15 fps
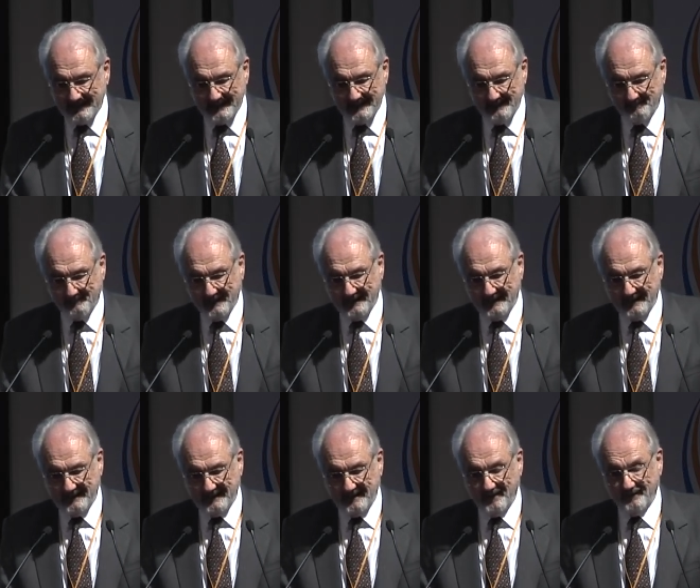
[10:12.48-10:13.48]

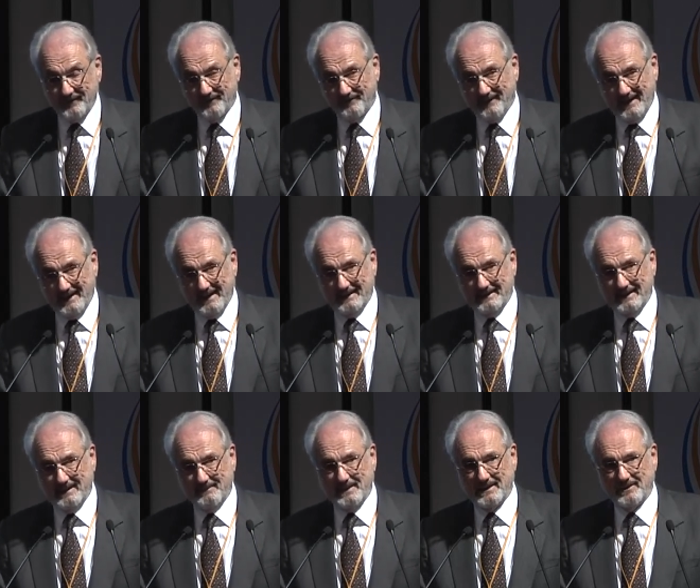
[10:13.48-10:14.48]
independently of the finite
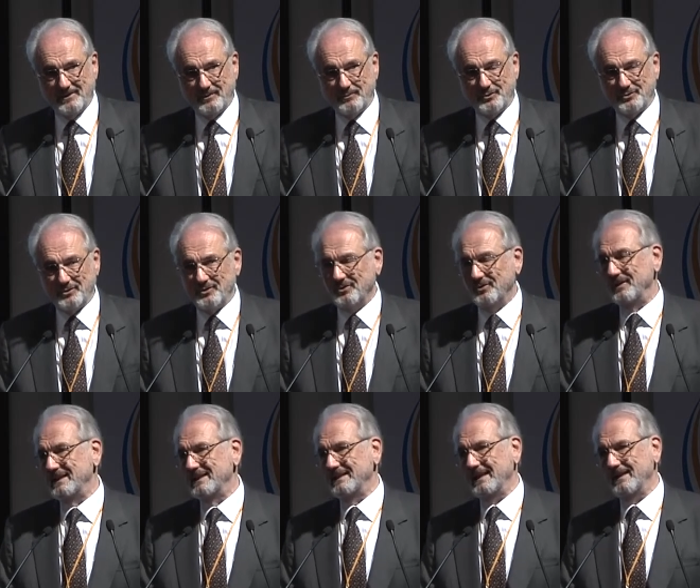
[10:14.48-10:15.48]
element solution. So
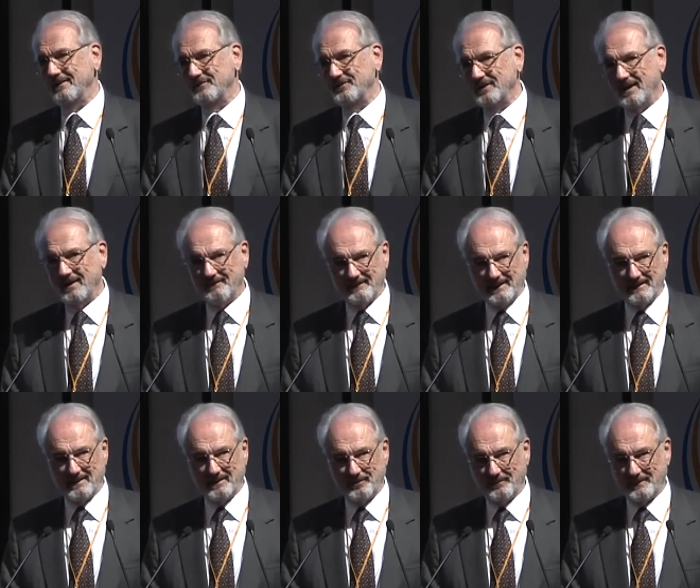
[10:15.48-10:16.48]
instead of solving
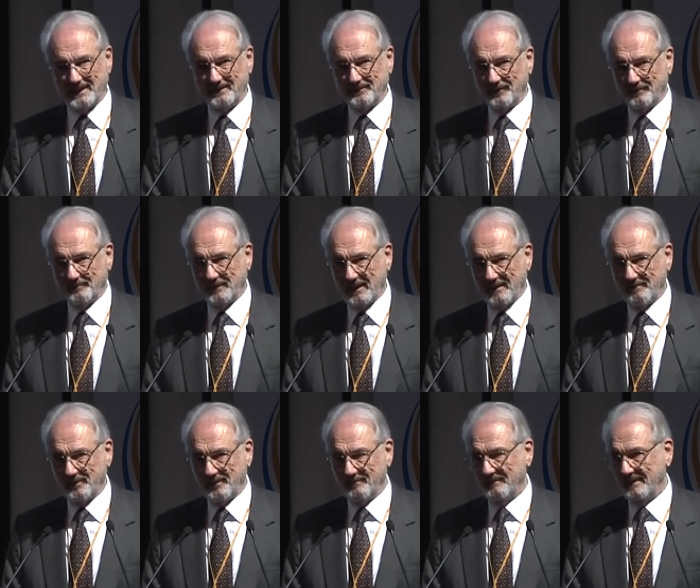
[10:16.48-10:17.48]
the numerical
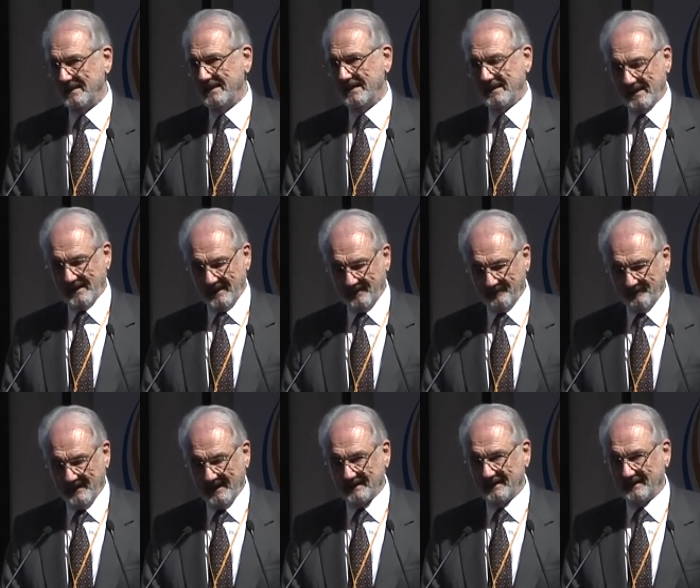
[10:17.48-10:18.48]
problem and
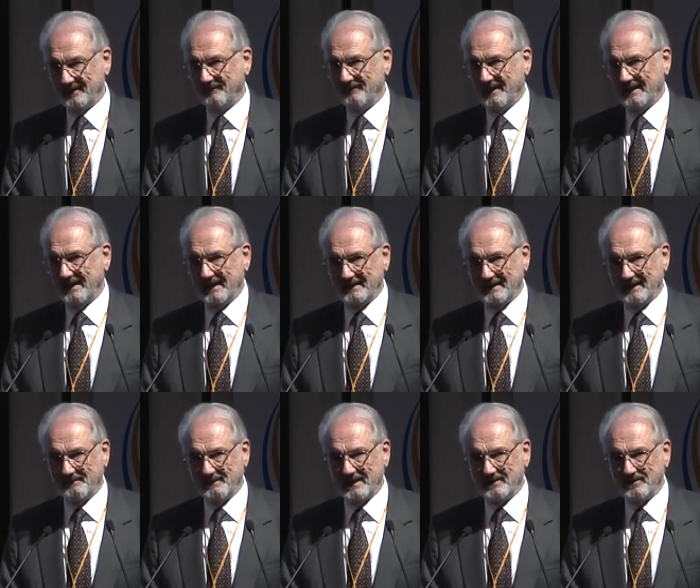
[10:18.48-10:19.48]
finding the finite
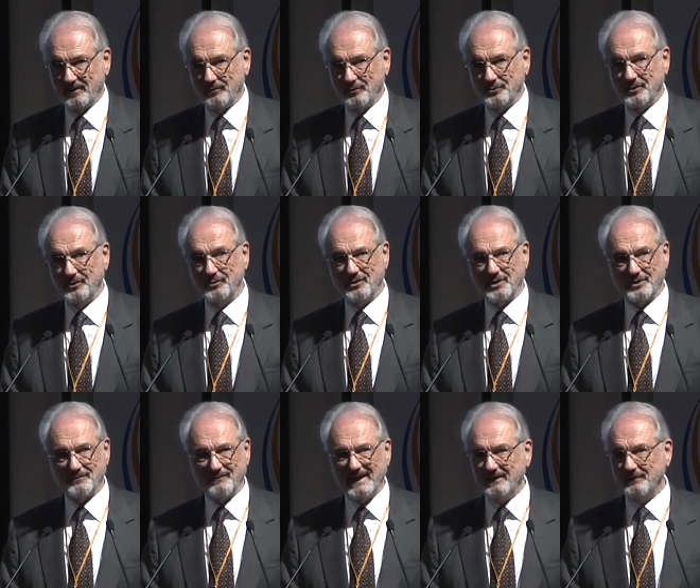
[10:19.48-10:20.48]
element solution, you
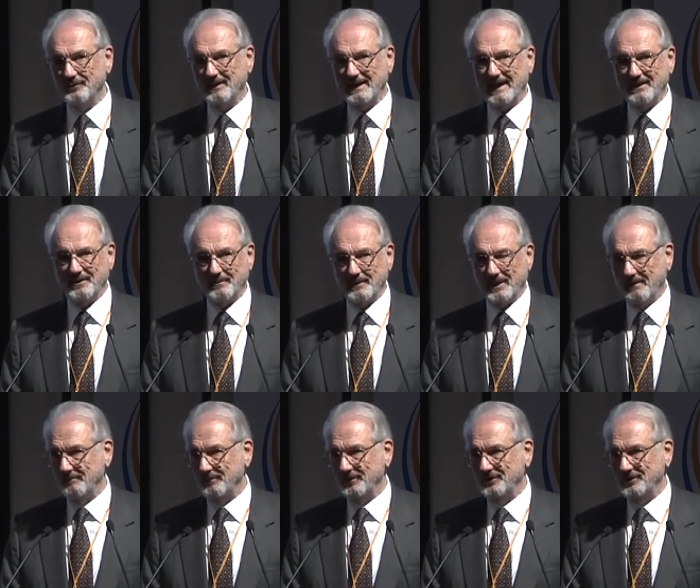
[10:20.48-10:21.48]
just went to a random
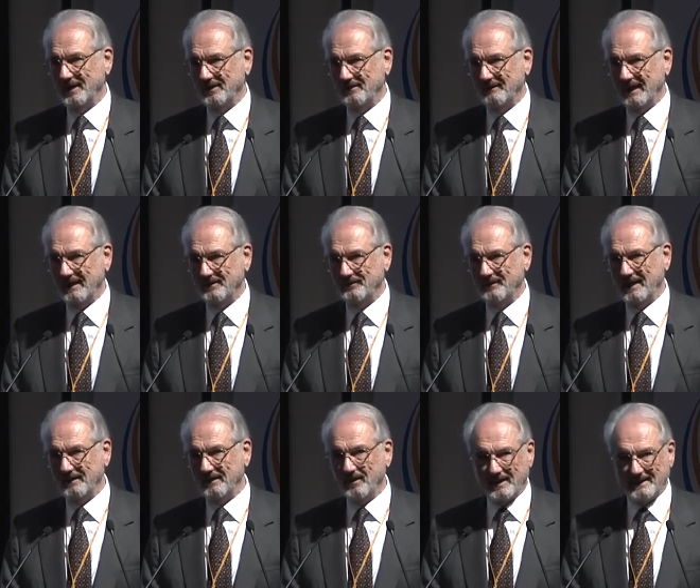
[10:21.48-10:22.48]
number generator
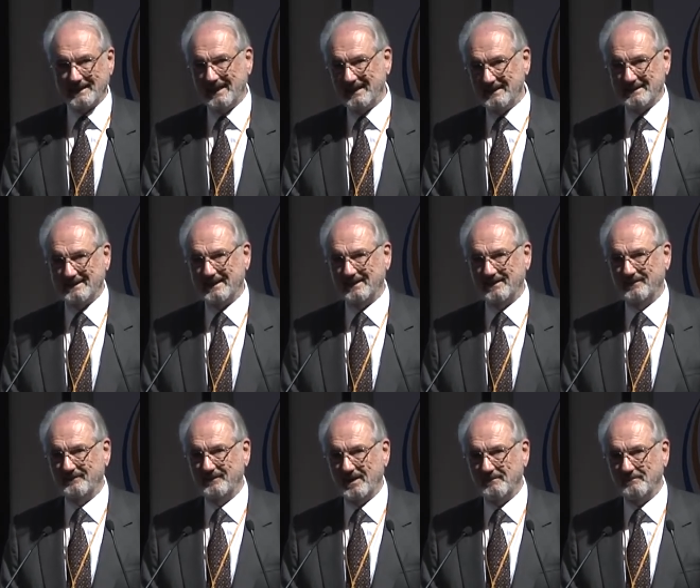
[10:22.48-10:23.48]
and got any set
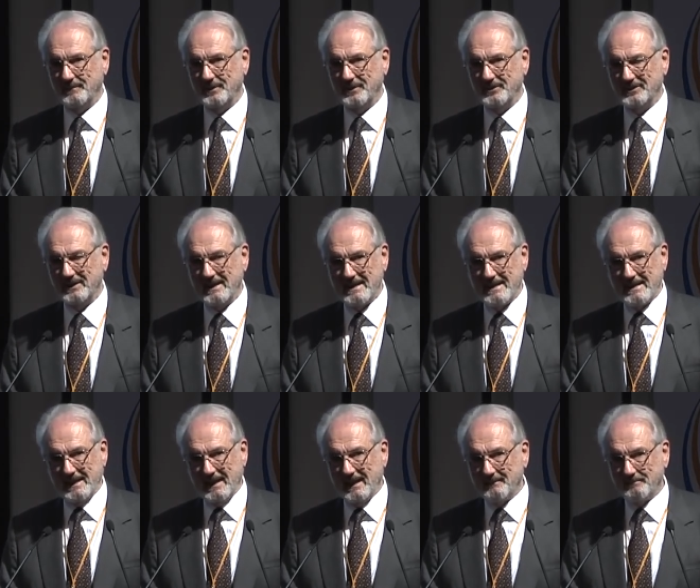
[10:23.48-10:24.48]
of numbers
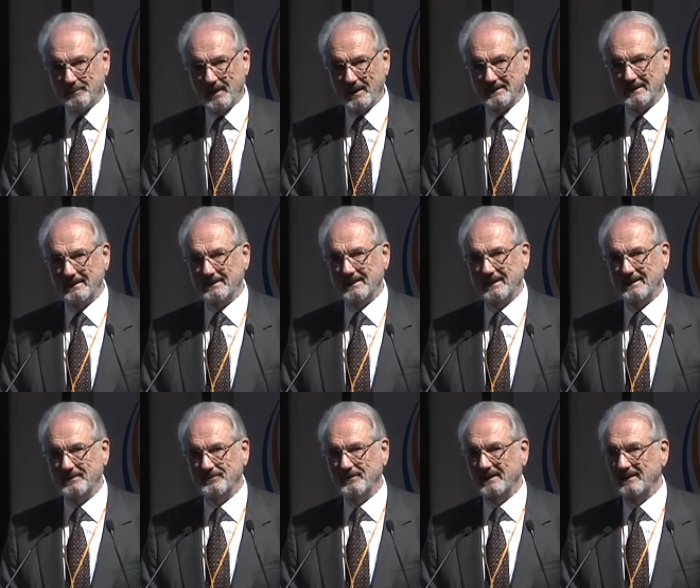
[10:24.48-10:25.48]
and plugged it
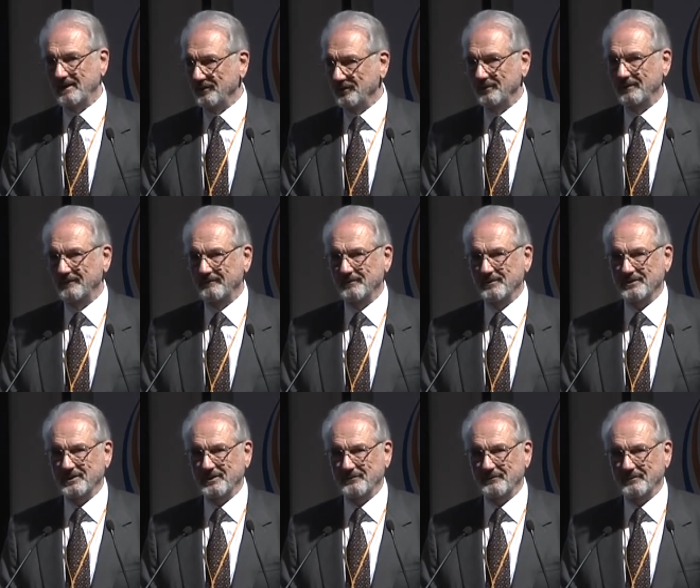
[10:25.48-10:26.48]
into, and the nodal
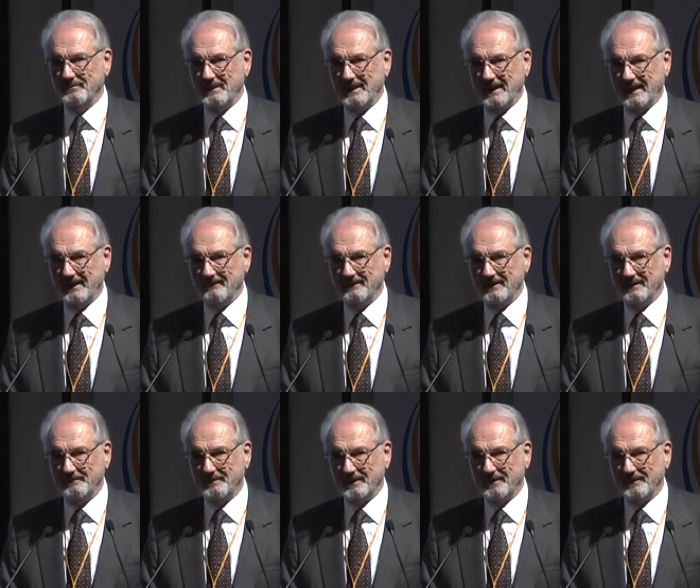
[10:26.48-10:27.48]
forces would be in
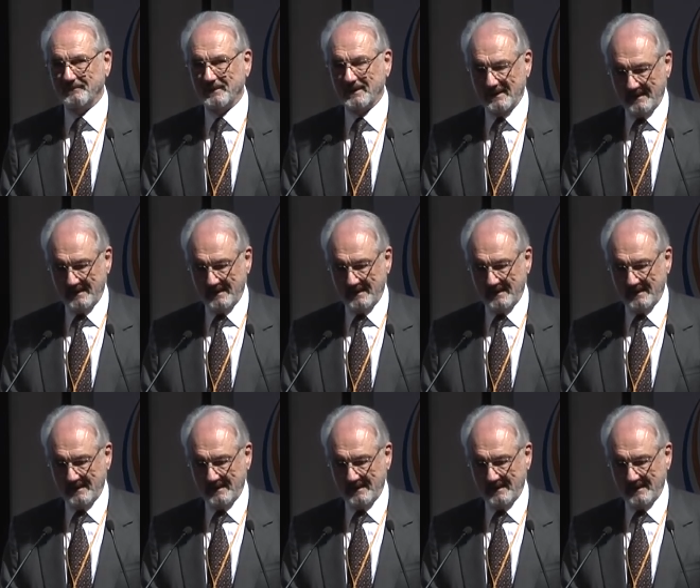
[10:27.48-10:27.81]
equilibrium.